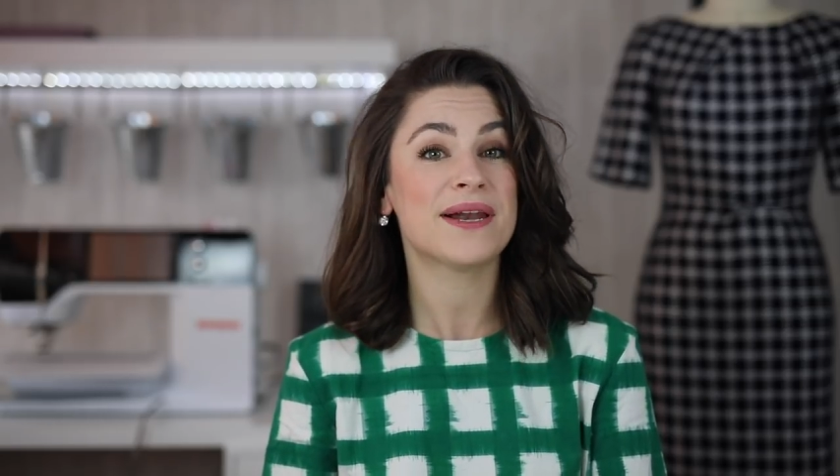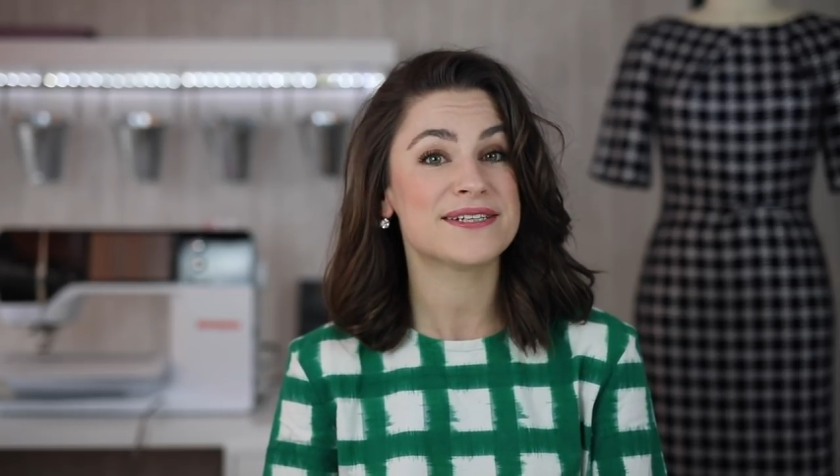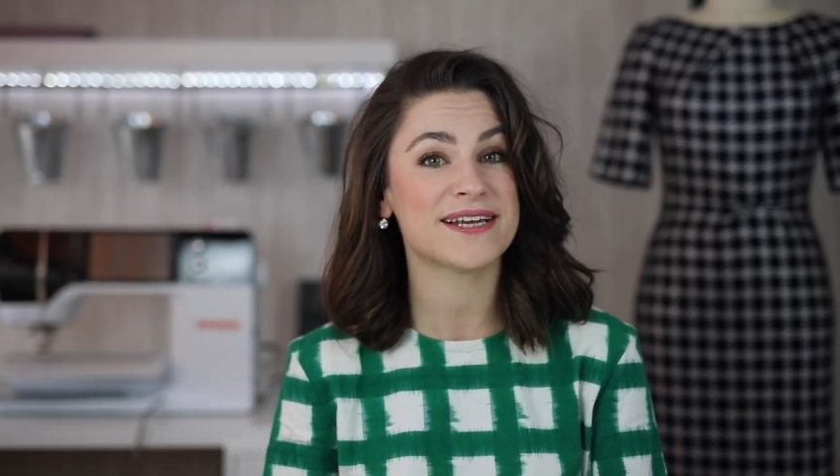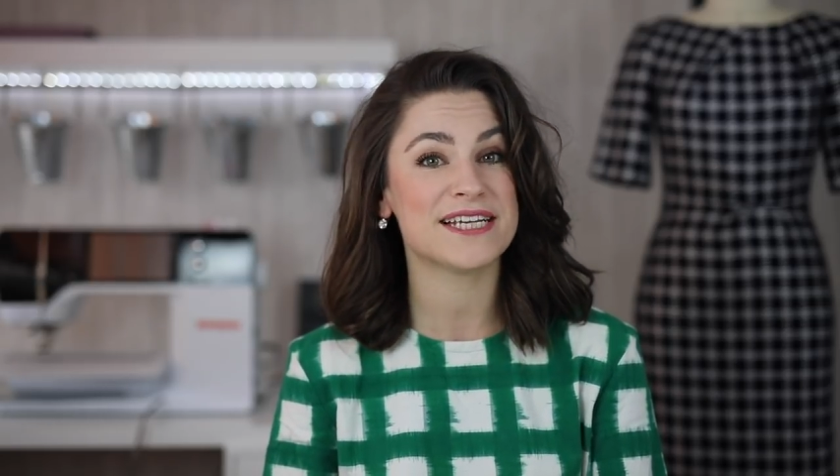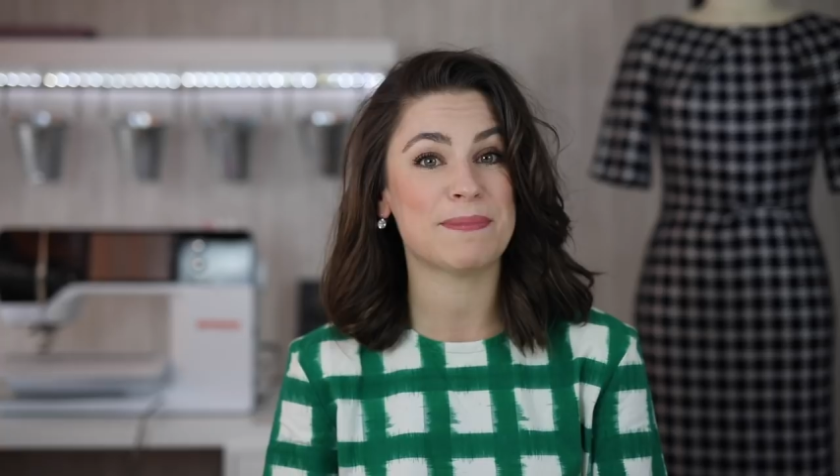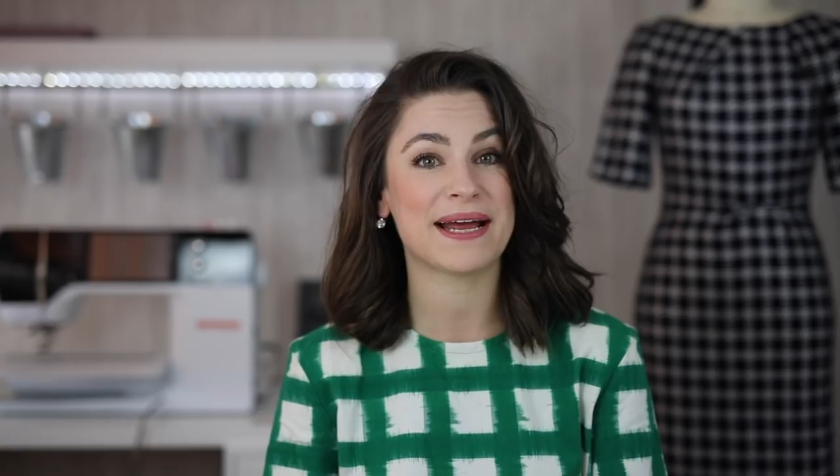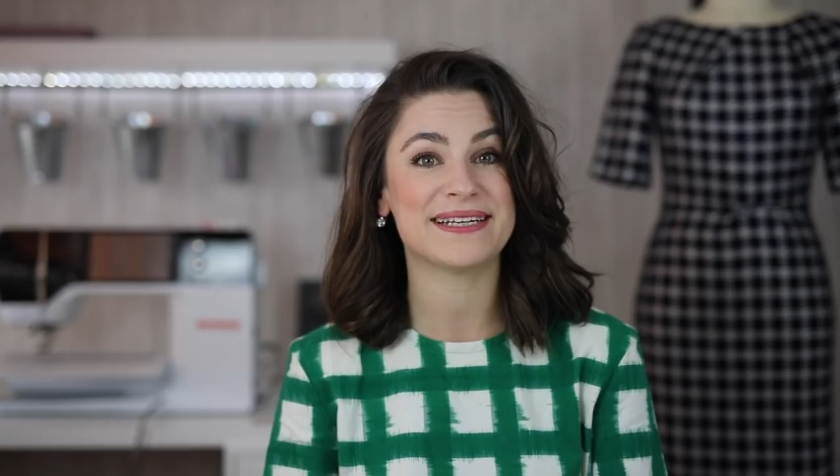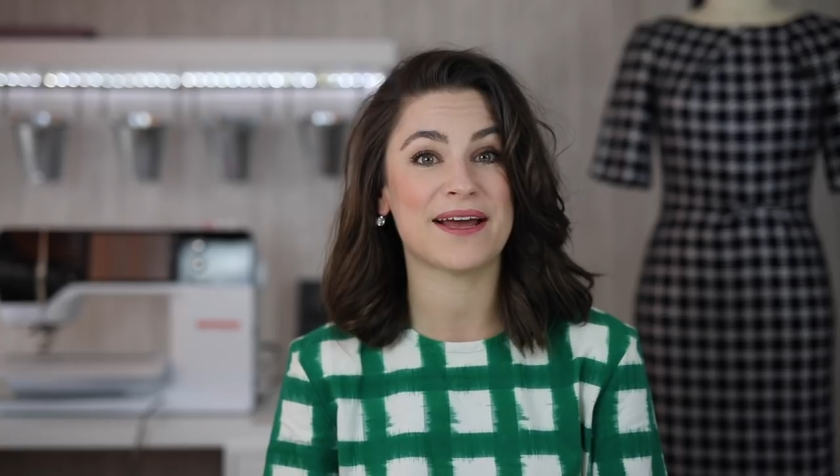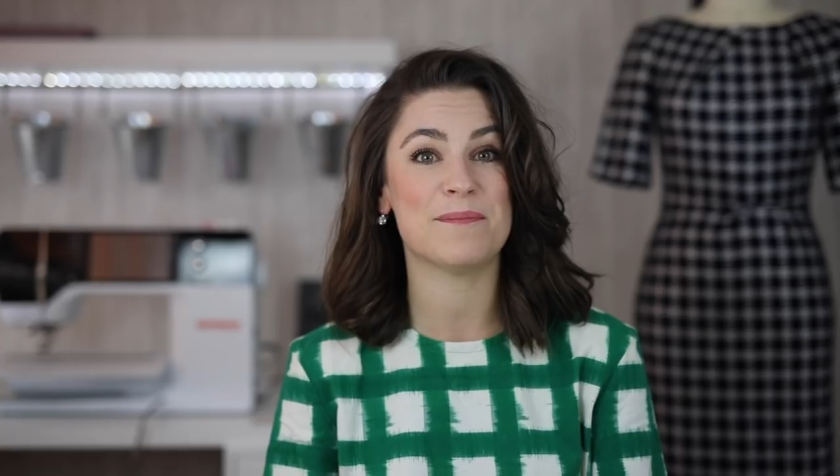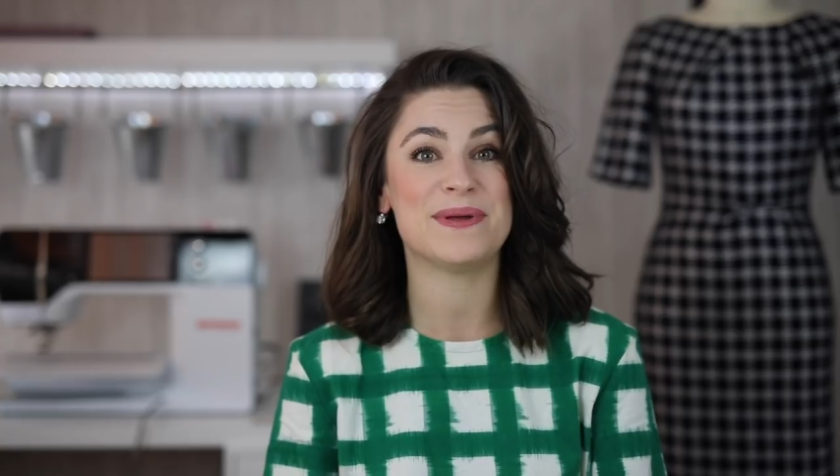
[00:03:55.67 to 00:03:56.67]
plus size
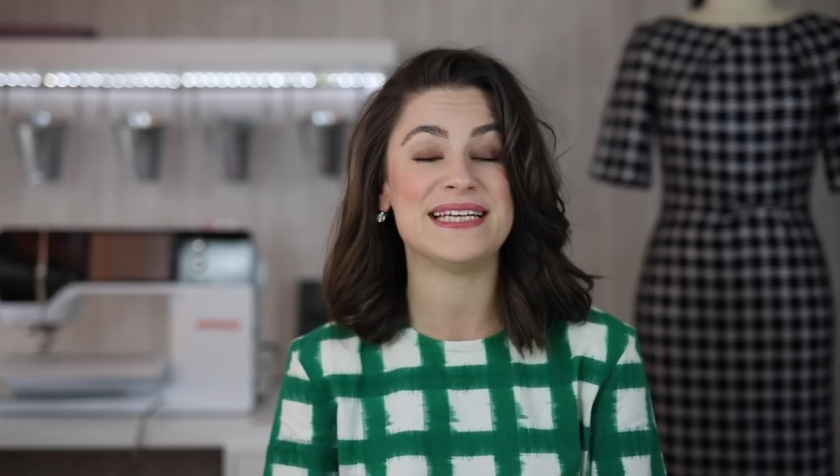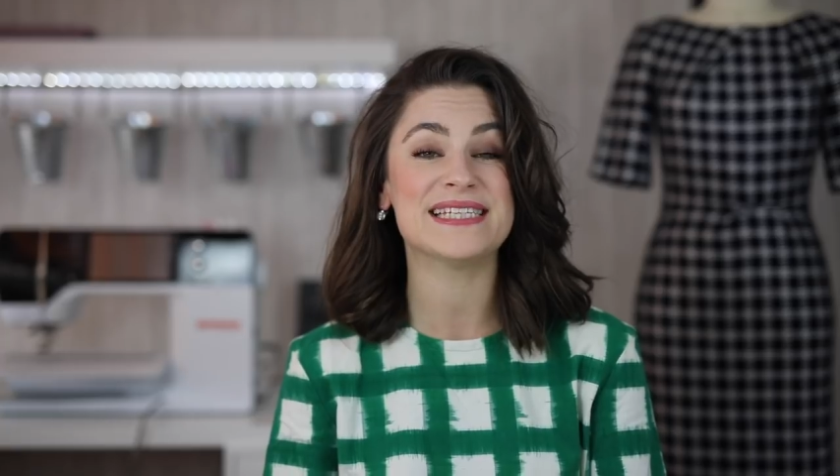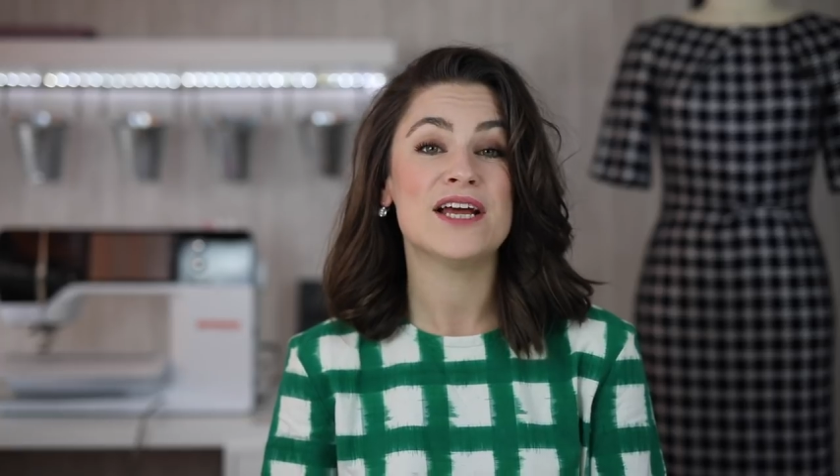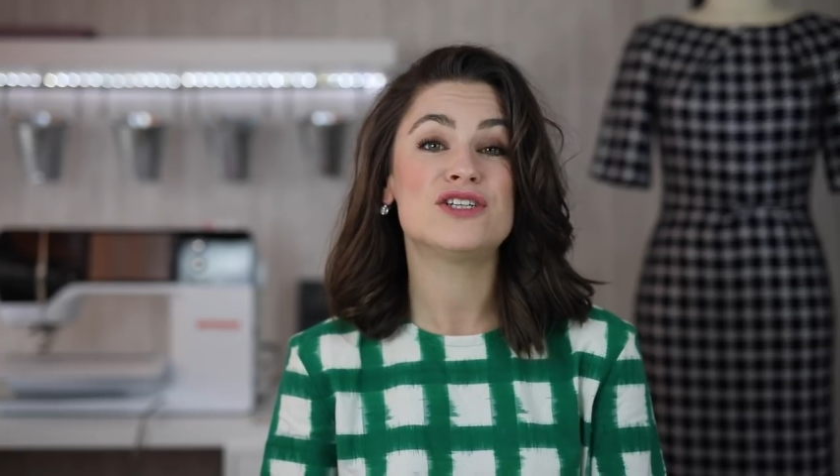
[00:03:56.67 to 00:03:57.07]
pattern companies